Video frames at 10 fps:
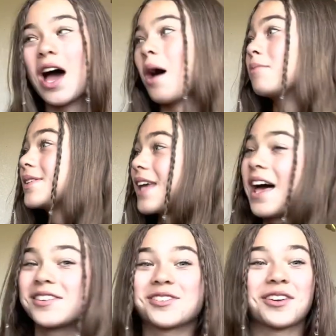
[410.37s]

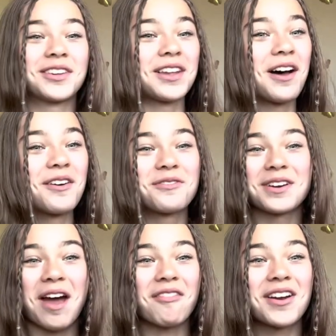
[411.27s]
obsessed or in love,
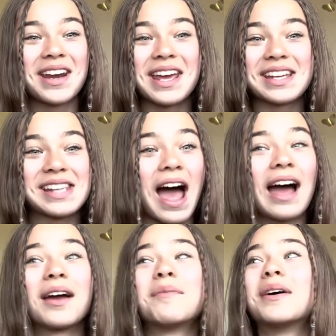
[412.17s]
whatever it is,
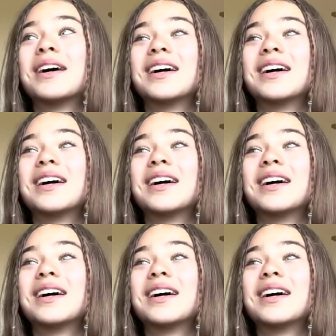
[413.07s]
I'm